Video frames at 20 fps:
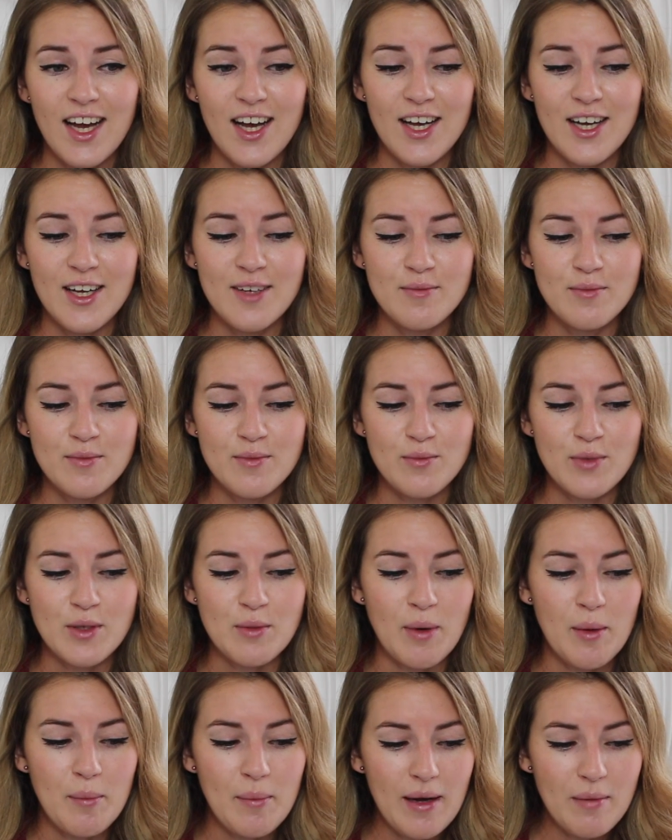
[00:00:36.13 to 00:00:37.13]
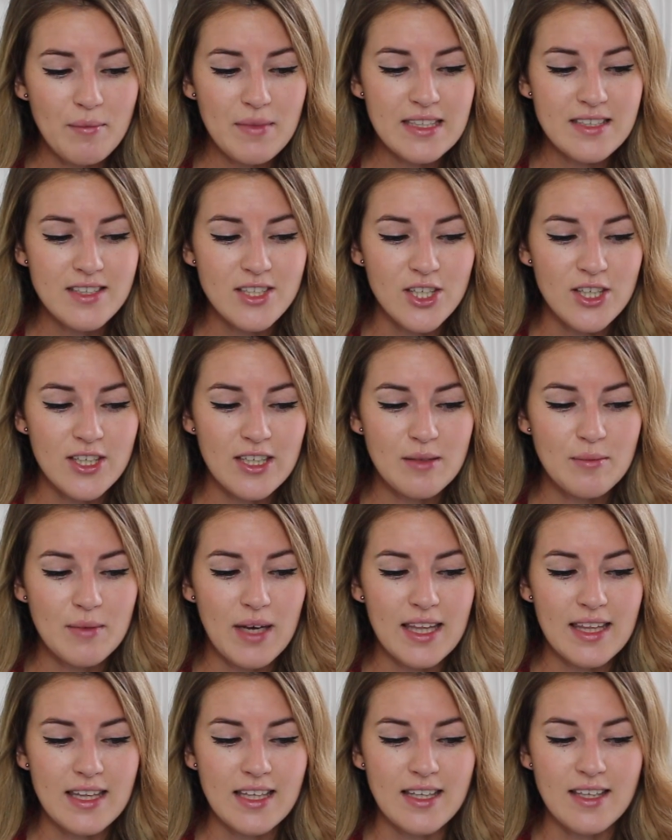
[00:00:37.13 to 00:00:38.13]
um, with my mum around this time
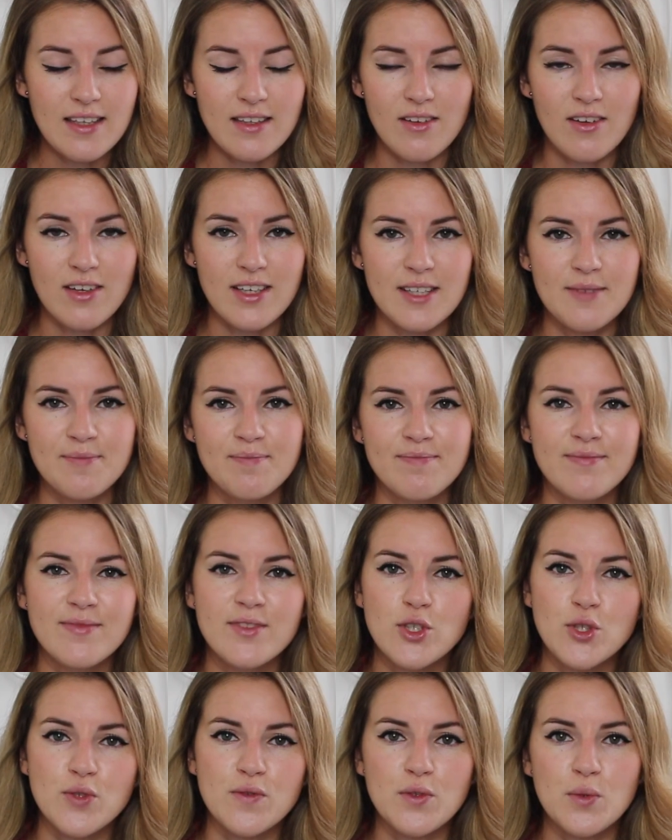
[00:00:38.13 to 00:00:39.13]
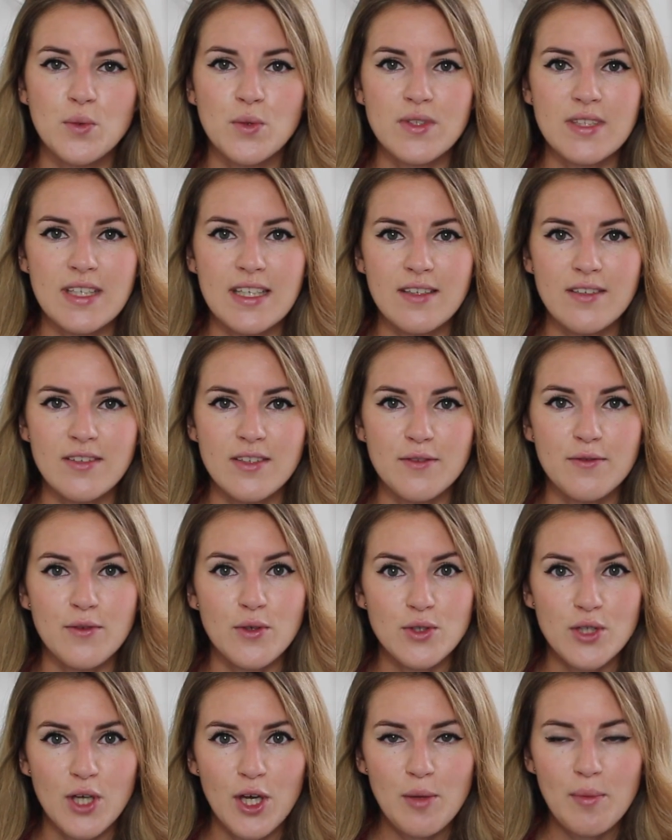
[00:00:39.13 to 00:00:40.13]
at the like sort of towards the end of
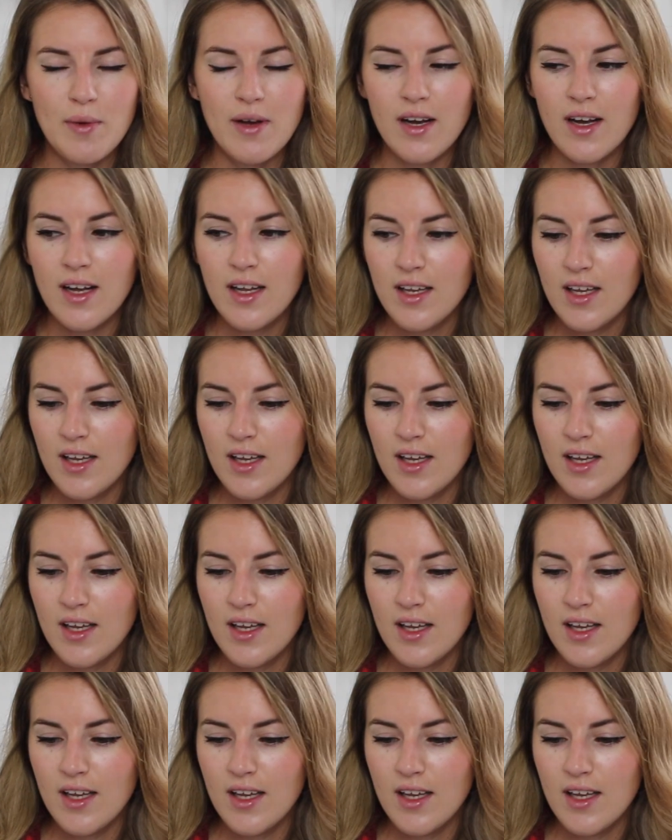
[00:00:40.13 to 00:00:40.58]
October